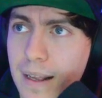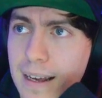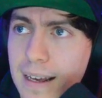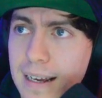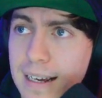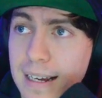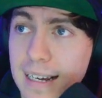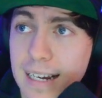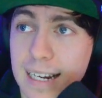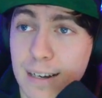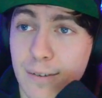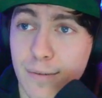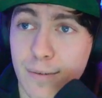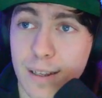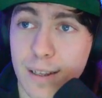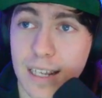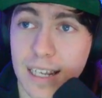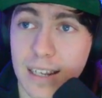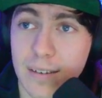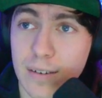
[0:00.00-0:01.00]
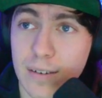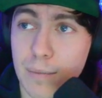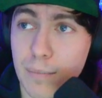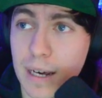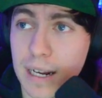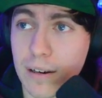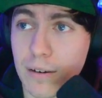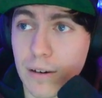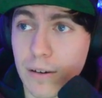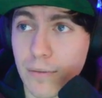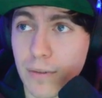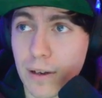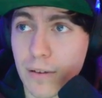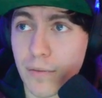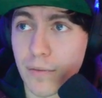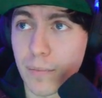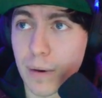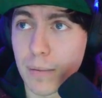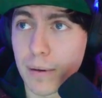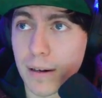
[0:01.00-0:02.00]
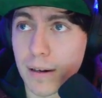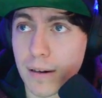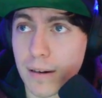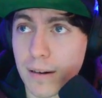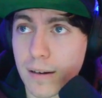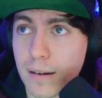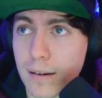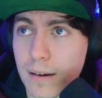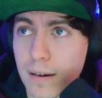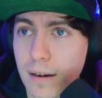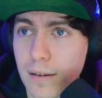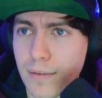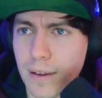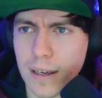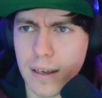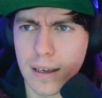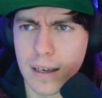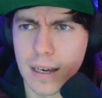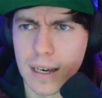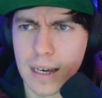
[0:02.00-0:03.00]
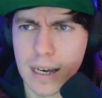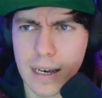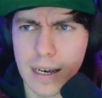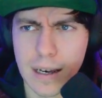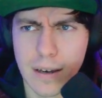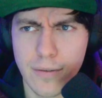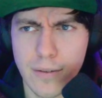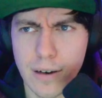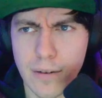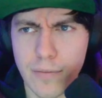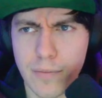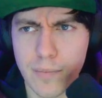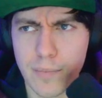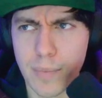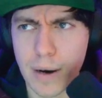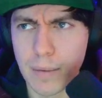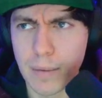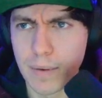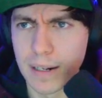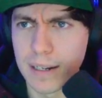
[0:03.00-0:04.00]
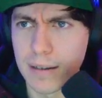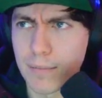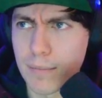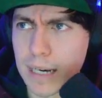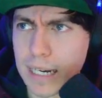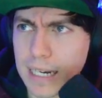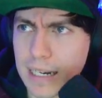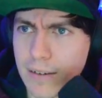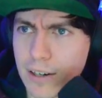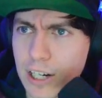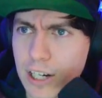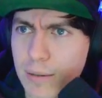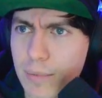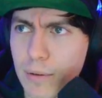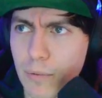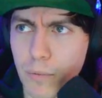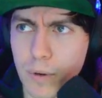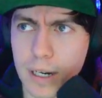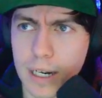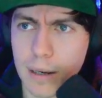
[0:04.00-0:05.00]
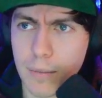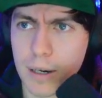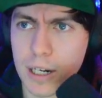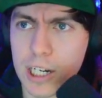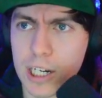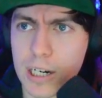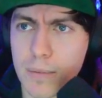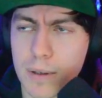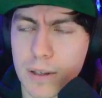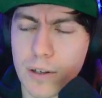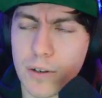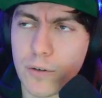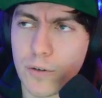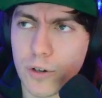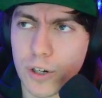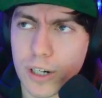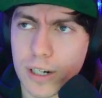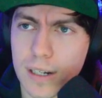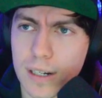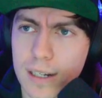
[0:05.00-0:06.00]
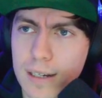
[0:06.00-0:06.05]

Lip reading: Definitely even better if you have Bubble. I think if you have Bubble, it might actually be winning matchup in the 2 shields.